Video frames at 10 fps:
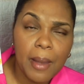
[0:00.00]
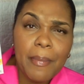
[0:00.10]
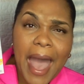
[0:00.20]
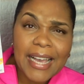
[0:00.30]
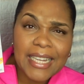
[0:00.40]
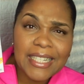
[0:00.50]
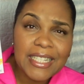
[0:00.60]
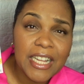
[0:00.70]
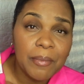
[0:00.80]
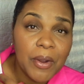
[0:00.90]
back in
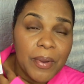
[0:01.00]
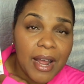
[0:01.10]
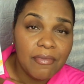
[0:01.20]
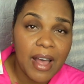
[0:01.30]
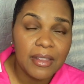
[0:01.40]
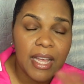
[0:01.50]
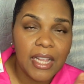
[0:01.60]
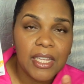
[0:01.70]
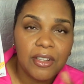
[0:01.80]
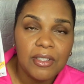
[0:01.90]
December when I found the
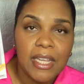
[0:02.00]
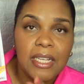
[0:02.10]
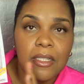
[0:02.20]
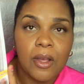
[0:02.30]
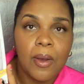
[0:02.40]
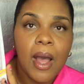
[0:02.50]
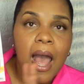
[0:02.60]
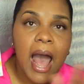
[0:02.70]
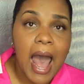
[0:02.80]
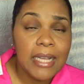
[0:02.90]
other little thing. So
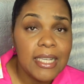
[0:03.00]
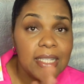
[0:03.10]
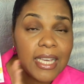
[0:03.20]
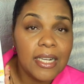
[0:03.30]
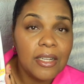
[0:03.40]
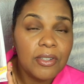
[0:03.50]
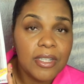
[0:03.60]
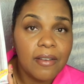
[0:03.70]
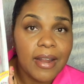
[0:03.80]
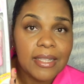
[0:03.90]
I just get little
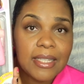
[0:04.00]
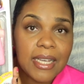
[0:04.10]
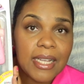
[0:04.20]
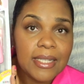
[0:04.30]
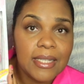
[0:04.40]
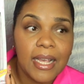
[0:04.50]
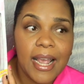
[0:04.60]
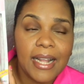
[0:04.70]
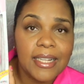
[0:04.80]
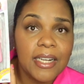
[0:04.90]
stuff like this
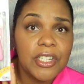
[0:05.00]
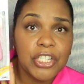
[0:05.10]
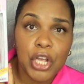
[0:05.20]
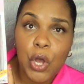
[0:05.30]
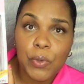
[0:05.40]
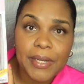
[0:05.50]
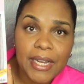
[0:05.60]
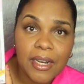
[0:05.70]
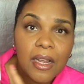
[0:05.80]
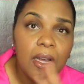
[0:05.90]
and then just hold
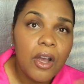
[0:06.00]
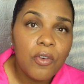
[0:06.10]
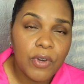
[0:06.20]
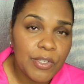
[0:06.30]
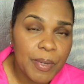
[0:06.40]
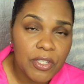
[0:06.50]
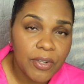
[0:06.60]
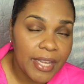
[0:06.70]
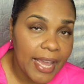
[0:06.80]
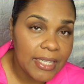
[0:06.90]
it for special
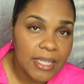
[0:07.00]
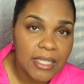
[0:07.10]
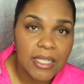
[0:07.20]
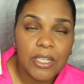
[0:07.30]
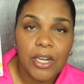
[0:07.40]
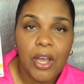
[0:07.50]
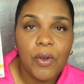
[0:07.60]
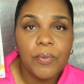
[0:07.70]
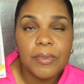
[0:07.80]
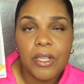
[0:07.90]
occasions, you
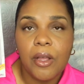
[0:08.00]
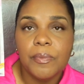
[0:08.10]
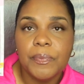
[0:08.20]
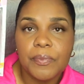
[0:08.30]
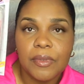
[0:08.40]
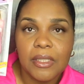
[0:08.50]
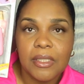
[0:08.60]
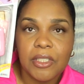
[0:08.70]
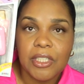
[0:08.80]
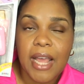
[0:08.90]
know. So
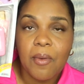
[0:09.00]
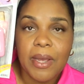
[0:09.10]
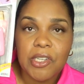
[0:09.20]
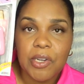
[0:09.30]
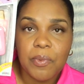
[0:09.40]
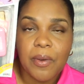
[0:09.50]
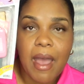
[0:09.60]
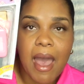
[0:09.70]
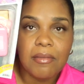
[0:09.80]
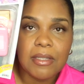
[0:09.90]
she, that way she will
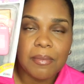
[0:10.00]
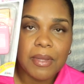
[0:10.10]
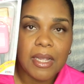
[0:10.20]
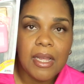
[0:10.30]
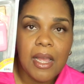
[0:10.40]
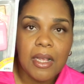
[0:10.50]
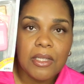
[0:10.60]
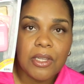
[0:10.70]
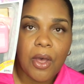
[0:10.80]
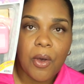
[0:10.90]
have something.
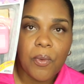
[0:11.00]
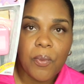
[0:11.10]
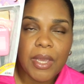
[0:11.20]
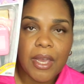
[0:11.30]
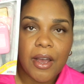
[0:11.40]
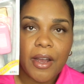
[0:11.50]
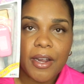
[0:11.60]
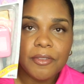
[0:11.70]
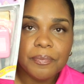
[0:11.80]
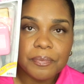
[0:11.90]
So we
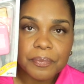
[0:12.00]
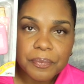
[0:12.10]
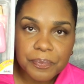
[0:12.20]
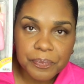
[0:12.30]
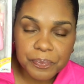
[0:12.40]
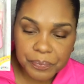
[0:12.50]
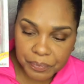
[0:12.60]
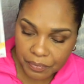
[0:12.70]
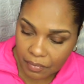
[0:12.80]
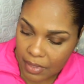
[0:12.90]
are
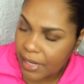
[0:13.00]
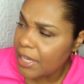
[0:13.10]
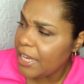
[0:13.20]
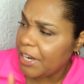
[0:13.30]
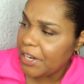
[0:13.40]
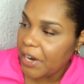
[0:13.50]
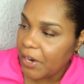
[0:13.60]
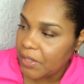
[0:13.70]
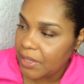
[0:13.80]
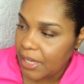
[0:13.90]
getting
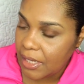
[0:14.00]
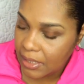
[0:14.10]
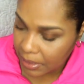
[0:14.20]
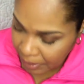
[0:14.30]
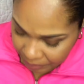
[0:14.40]
her this.